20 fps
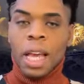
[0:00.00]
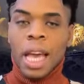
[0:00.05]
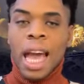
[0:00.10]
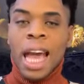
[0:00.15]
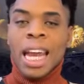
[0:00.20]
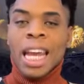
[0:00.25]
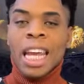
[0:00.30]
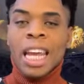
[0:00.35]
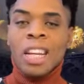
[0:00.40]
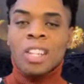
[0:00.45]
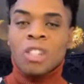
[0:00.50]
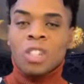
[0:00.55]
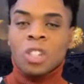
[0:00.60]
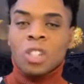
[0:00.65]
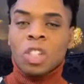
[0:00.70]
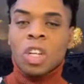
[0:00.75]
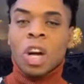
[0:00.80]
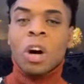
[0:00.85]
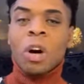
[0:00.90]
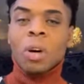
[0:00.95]
and he
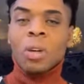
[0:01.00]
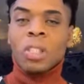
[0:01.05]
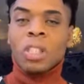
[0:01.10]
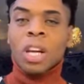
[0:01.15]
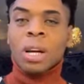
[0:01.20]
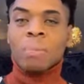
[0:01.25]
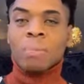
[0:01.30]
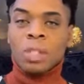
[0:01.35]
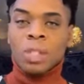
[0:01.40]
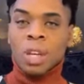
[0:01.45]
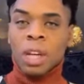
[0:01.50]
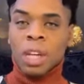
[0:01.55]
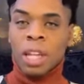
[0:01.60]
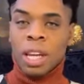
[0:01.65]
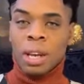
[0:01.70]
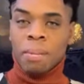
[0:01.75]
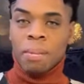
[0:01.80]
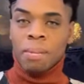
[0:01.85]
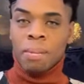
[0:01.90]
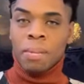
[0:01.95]
shows up to
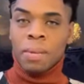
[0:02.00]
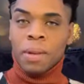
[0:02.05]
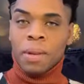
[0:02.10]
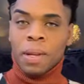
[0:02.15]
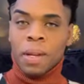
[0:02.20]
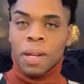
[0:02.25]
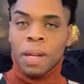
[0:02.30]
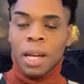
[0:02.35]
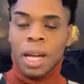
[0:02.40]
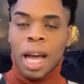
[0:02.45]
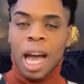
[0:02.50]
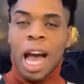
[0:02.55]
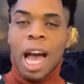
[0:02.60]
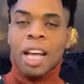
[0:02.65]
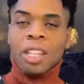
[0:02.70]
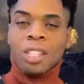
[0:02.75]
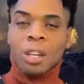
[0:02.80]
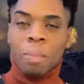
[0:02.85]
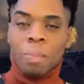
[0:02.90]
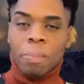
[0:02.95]
them
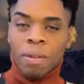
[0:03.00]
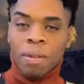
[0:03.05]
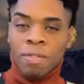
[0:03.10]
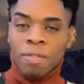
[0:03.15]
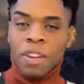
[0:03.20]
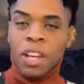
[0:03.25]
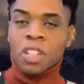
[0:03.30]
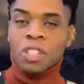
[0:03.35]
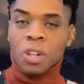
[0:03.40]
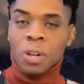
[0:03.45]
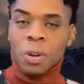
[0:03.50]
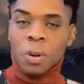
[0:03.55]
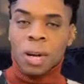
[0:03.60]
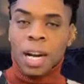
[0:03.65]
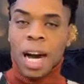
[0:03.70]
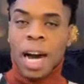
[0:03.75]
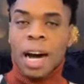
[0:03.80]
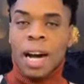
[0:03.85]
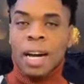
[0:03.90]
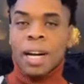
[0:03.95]
as a provisional
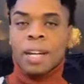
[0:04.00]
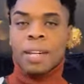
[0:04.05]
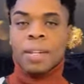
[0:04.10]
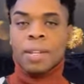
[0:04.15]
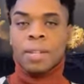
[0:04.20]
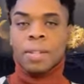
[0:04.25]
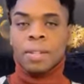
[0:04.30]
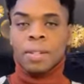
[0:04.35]
God.